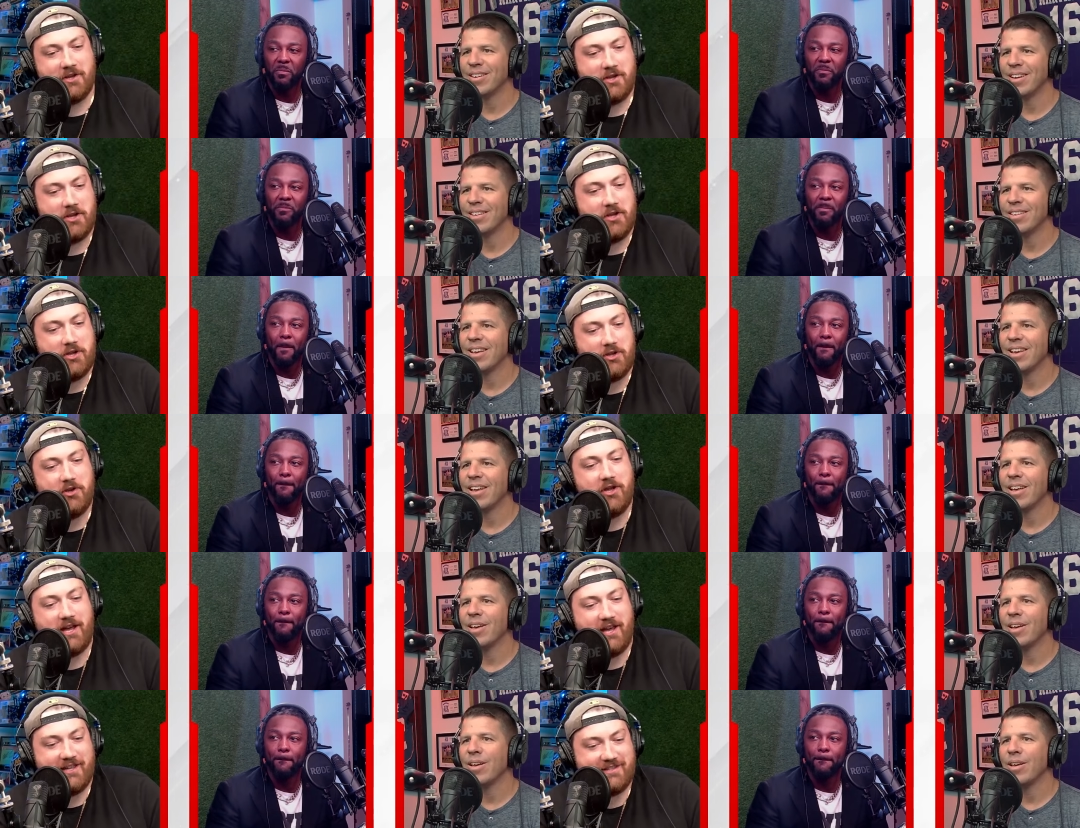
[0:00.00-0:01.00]
Speaker 1: Mm-hmm you
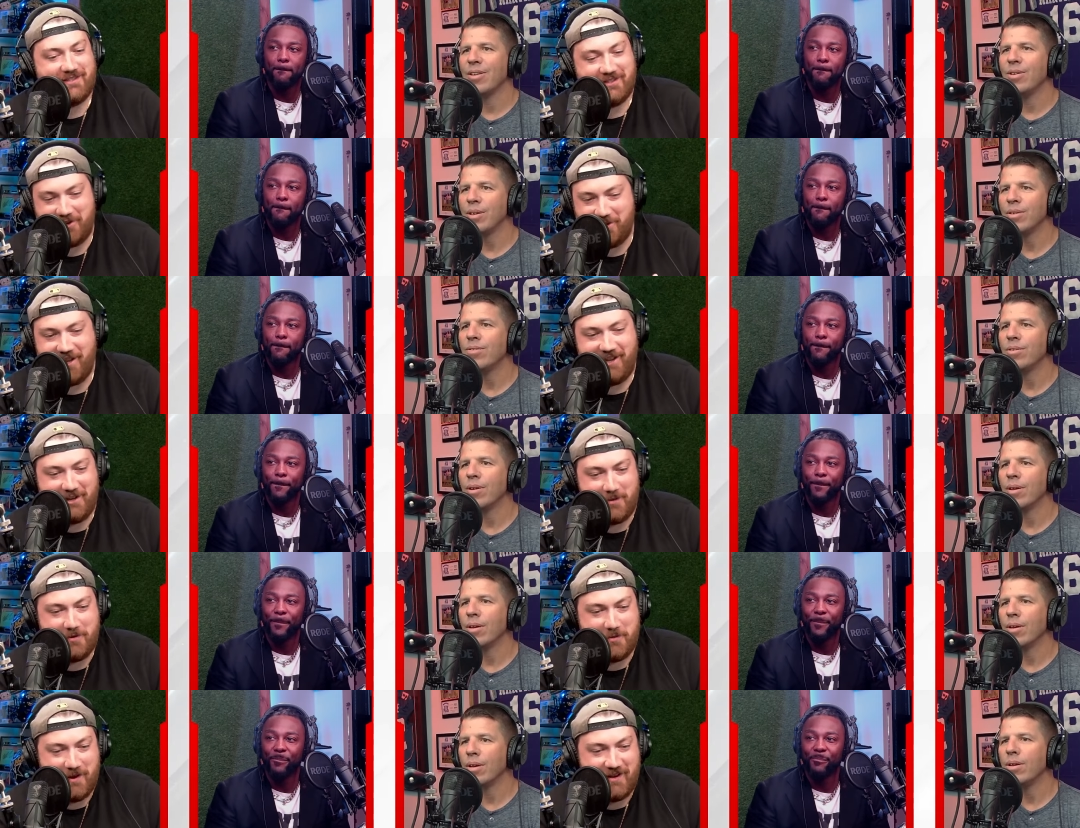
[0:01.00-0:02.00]
guys on
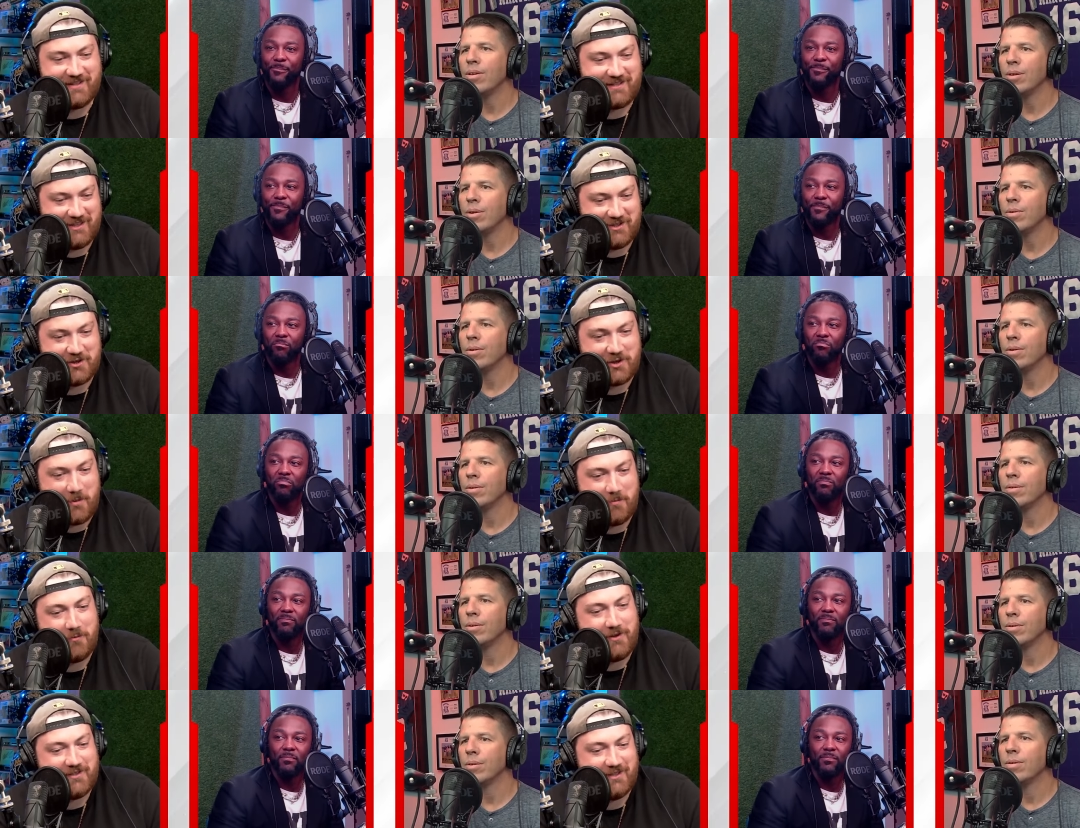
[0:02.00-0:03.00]
AEW made a decision a
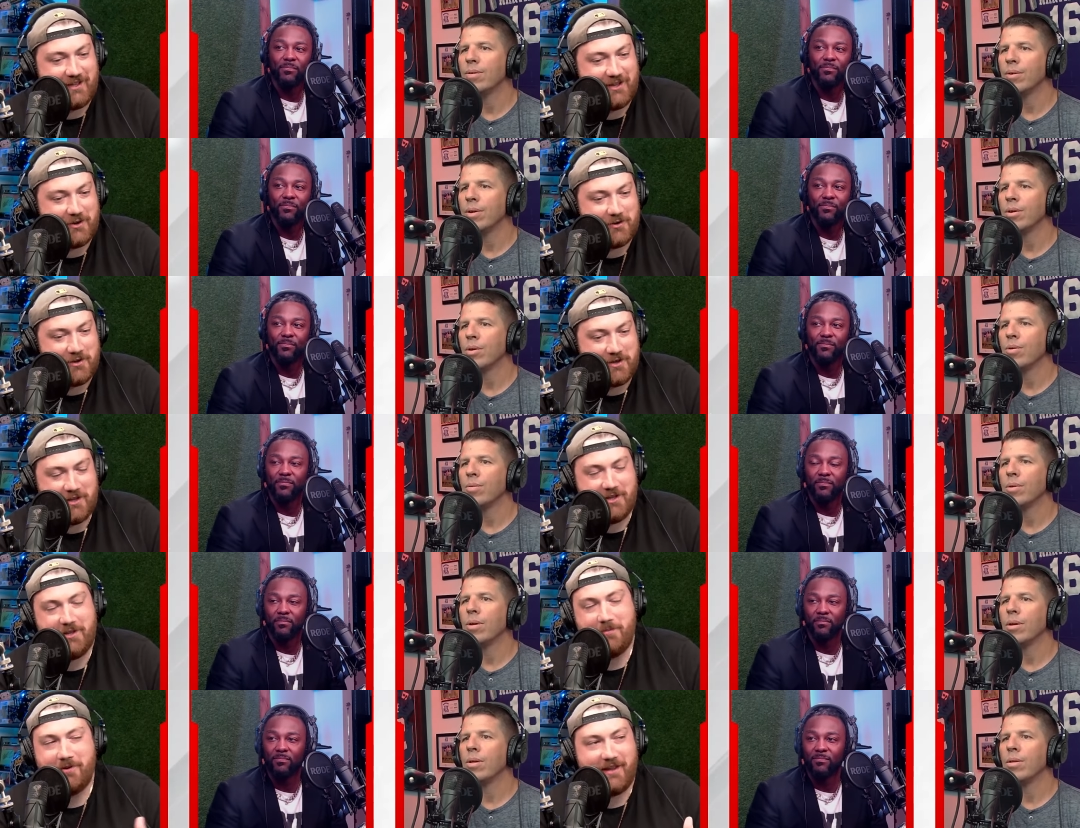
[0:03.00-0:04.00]
couple weeks ago. You
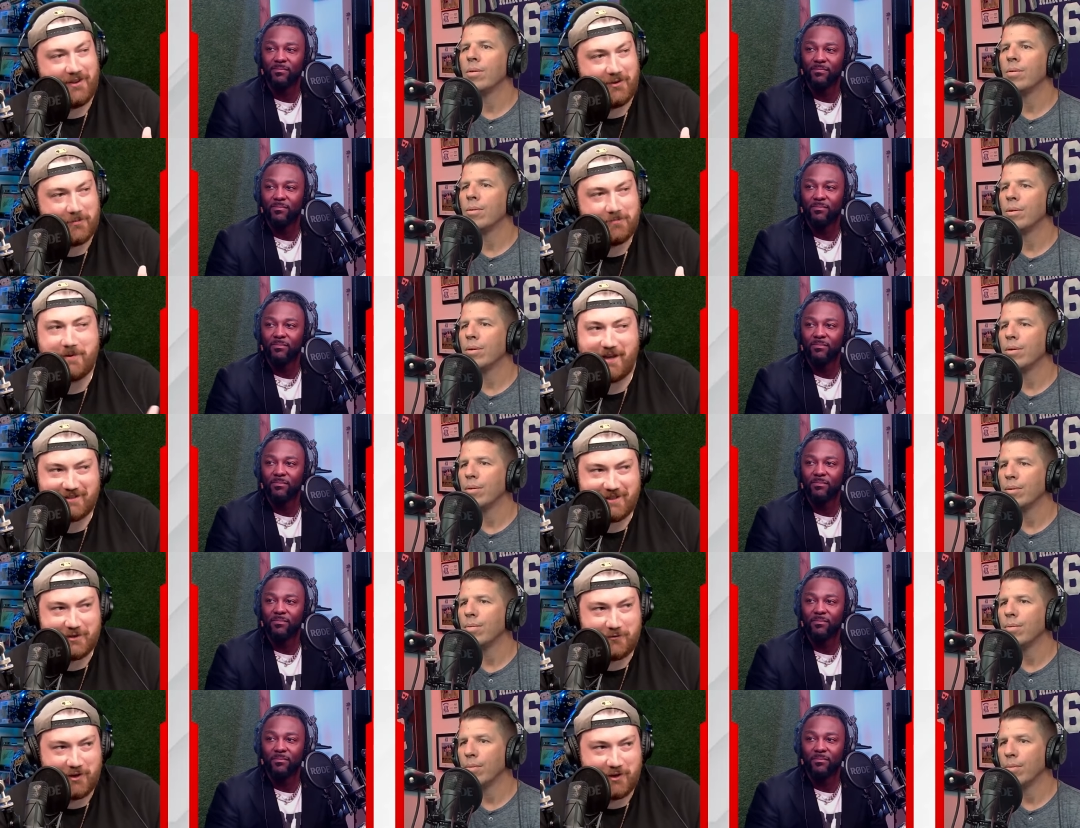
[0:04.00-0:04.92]
put out a little backstage